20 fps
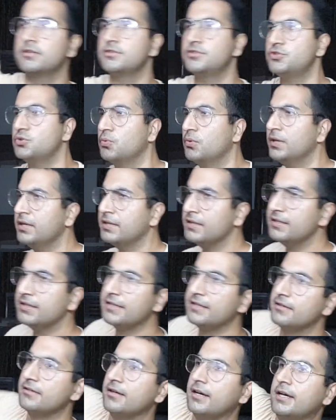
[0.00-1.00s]
swing
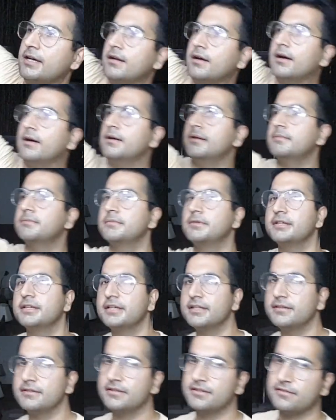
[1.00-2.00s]
the entire arm
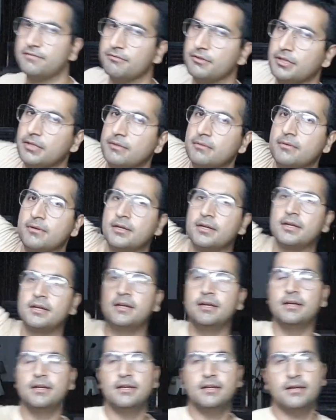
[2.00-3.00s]
in this way.
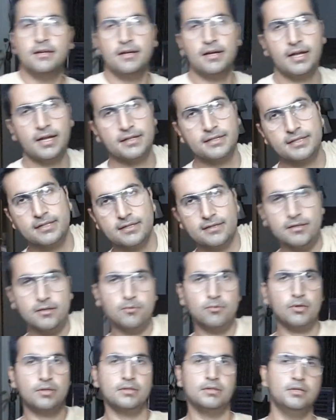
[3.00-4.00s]
And the
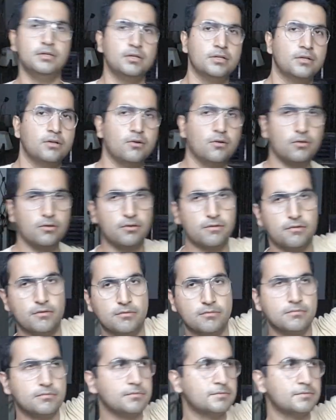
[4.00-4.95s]
other one also,